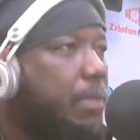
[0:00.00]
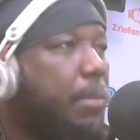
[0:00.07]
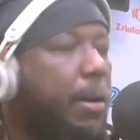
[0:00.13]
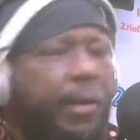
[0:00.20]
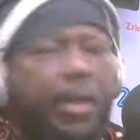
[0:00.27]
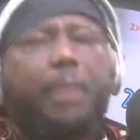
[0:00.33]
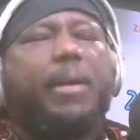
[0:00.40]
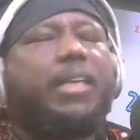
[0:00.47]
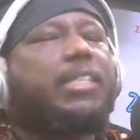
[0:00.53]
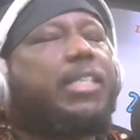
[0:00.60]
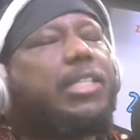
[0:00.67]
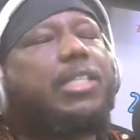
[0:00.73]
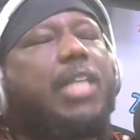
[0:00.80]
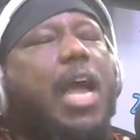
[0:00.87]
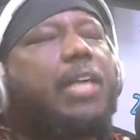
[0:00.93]
My brother, my
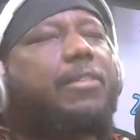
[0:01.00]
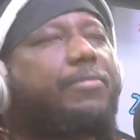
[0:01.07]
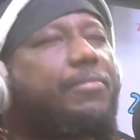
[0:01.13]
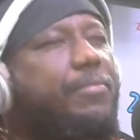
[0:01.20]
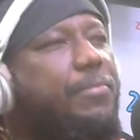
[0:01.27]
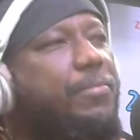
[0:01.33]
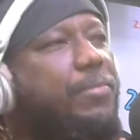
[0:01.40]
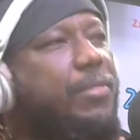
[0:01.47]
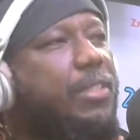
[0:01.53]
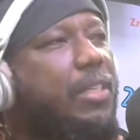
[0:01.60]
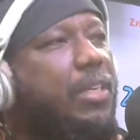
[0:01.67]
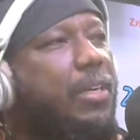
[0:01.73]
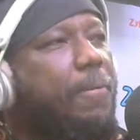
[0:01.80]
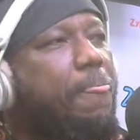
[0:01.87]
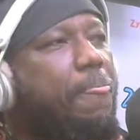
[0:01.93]
sister,
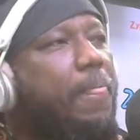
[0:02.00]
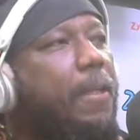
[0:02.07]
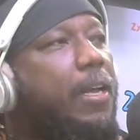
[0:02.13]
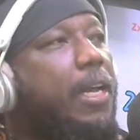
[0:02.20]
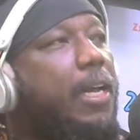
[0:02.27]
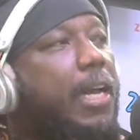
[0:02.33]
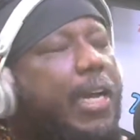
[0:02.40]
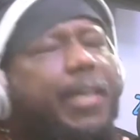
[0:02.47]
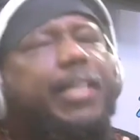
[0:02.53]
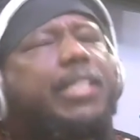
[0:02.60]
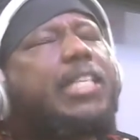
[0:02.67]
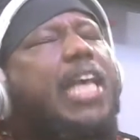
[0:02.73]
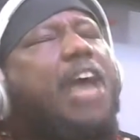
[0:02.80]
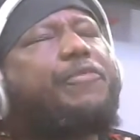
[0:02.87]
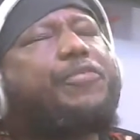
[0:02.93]
it
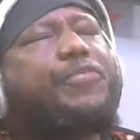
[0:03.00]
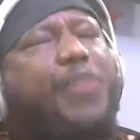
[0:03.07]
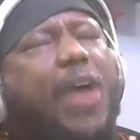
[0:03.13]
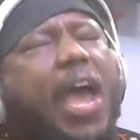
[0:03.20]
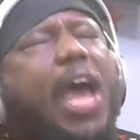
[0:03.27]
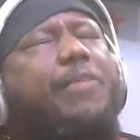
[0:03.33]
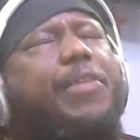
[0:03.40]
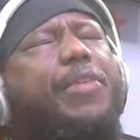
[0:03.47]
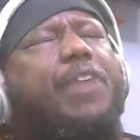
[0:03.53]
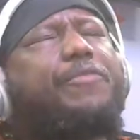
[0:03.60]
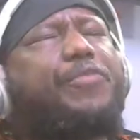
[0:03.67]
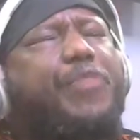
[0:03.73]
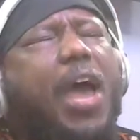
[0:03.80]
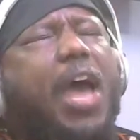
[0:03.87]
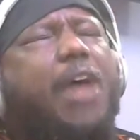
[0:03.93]
is a very,
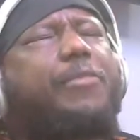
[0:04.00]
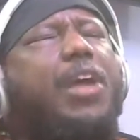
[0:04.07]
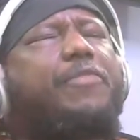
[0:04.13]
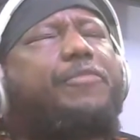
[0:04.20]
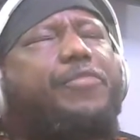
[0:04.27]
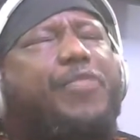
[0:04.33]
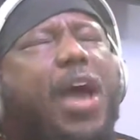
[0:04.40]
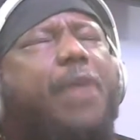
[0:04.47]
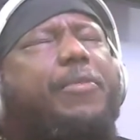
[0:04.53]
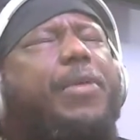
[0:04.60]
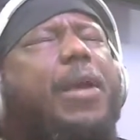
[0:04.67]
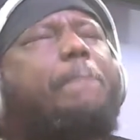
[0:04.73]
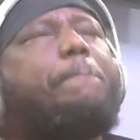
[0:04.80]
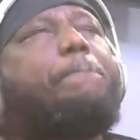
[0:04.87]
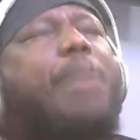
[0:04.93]
very,
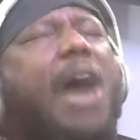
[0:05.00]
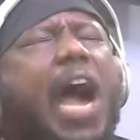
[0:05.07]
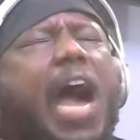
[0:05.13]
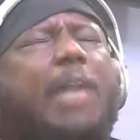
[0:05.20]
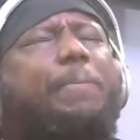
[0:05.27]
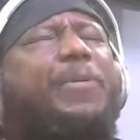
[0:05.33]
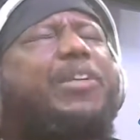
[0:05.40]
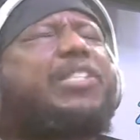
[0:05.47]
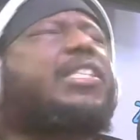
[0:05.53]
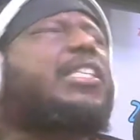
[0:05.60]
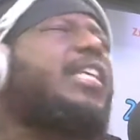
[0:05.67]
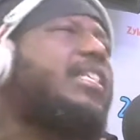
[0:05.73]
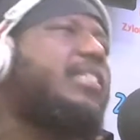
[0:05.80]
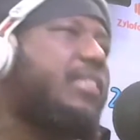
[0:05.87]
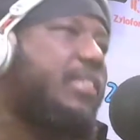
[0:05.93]
very bad
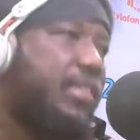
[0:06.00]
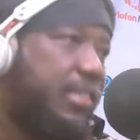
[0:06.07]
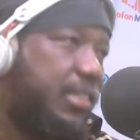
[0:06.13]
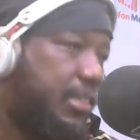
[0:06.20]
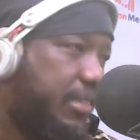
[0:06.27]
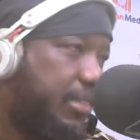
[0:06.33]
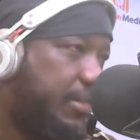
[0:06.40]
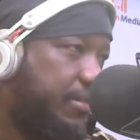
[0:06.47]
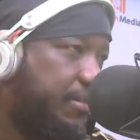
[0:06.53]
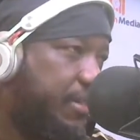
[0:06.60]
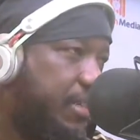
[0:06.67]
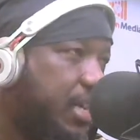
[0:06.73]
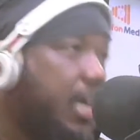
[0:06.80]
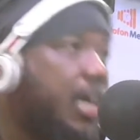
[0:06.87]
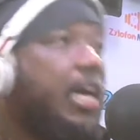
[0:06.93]
precedent.
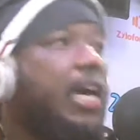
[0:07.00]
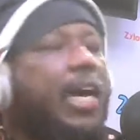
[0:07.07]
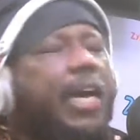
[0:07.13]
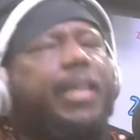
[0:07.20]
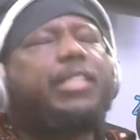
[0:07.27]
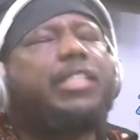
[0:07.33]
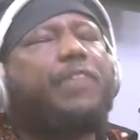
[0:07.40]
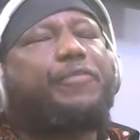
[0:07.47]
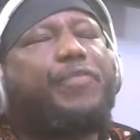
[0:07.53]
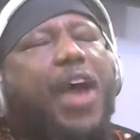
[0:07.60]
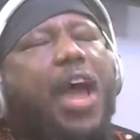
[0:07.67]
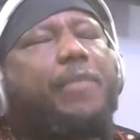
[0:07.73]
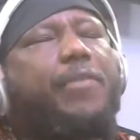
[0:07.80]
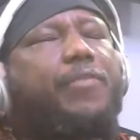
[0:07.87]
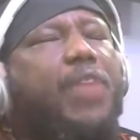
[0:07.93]
It is a
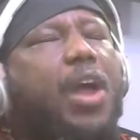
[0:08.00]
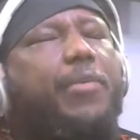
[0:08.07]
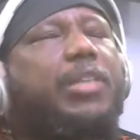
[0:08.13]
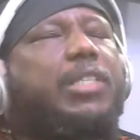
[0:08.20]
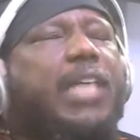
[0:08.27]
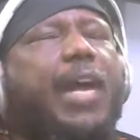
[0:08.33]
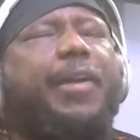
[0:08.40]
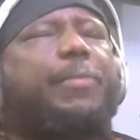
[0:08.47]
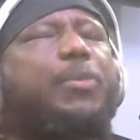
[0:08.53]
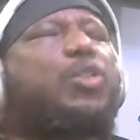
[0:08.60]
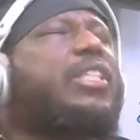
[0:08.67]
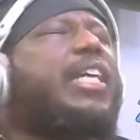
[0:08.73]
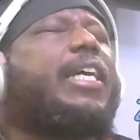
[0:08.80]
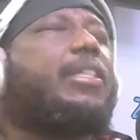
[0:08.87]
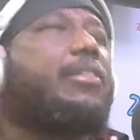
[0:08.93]
very, very
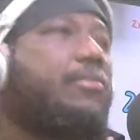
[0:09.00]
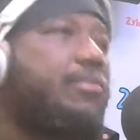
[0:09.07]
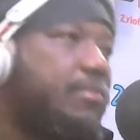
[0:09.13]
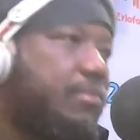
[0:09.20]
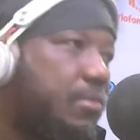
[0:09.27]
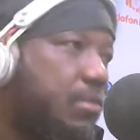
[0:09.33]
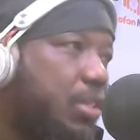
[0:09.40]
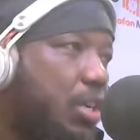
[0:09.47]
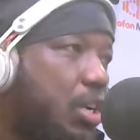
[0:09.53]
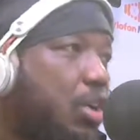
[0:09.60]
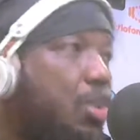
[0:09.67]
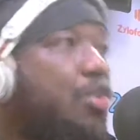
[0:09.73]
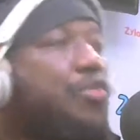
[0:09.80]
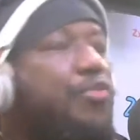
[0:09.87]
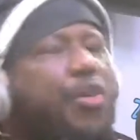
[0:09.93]
terrible thing
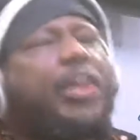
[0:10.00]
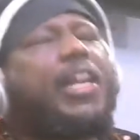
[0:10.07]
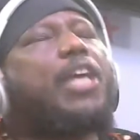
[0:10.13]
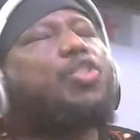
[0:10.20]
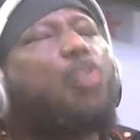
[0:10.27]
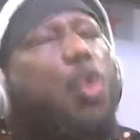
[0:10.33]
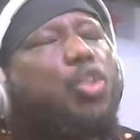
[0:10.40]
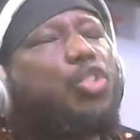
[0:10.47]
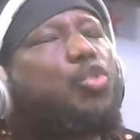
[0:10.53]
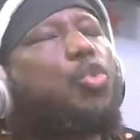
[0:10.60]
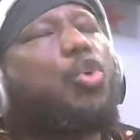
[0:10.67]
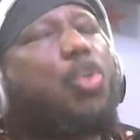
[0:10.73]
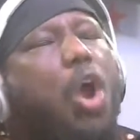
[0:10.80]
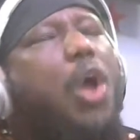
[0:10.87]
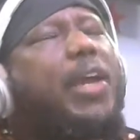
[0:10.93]
for the youth to
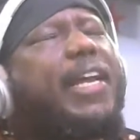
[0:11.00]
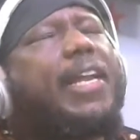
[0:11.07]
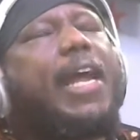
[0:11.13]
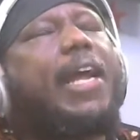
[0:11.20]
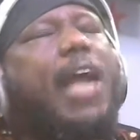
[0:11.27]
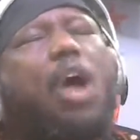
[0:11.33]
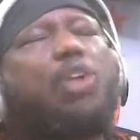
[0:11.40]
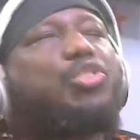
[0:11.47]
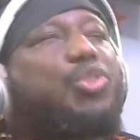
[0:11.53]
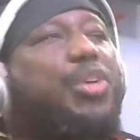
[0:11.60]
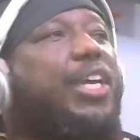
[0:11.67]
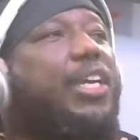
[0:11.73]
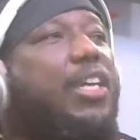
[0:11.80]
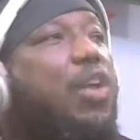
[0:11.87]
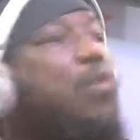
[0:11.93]
grow in a
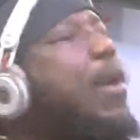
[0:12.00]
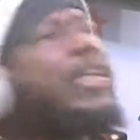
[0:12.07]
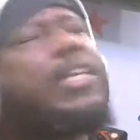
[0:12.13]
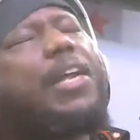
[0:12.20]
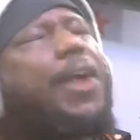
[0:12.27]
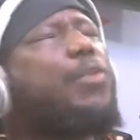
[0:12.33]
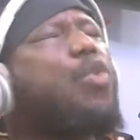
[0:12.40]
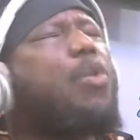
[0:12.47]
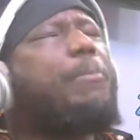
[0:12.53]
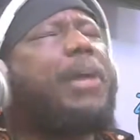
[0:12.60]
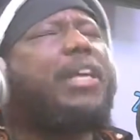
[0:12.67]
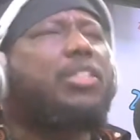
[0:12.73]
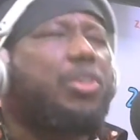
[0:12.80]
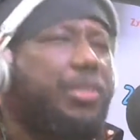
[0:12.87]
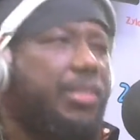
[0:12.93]
country where there are no
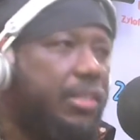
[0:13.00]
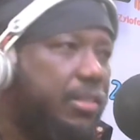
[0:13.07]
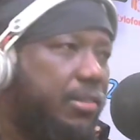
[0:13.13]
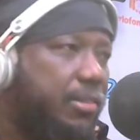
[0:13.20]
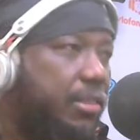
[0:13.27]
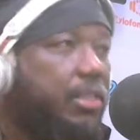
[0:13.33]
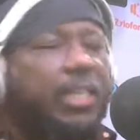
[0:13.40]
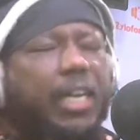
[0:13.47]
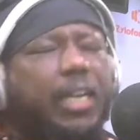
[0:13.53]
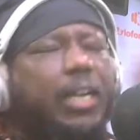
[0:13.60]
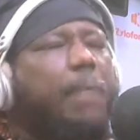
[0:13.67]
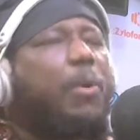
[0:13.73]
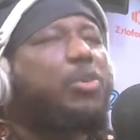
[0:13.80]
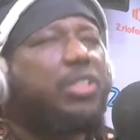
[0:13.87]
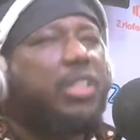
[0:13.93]
mentors. Think
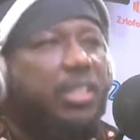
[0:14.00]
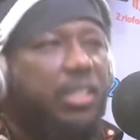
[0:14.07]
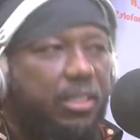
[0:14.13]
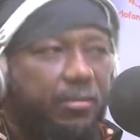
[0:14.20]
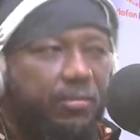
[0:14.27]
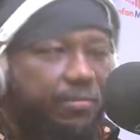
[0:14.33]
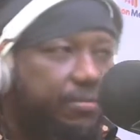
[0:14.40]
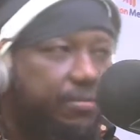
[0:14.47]
about it.